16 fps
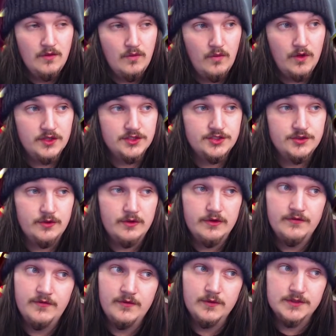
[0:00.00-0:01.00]
Weren't
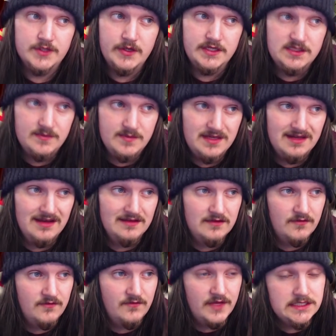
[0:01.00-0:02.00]
sure if it was going to be a
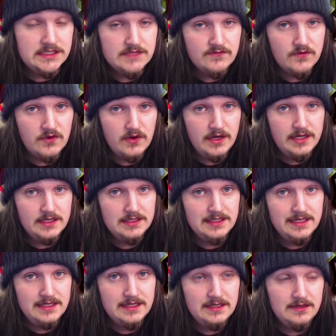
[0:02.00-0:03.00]
defensive kind of
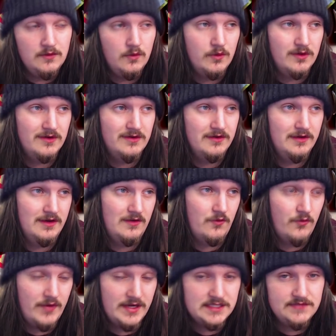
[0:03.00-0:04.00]
leader or an
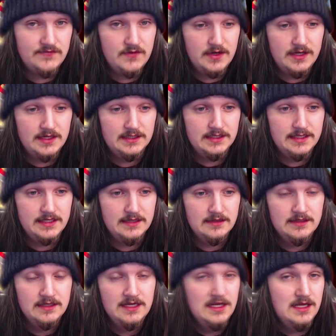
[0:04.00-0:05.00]
aggressive kind of leader,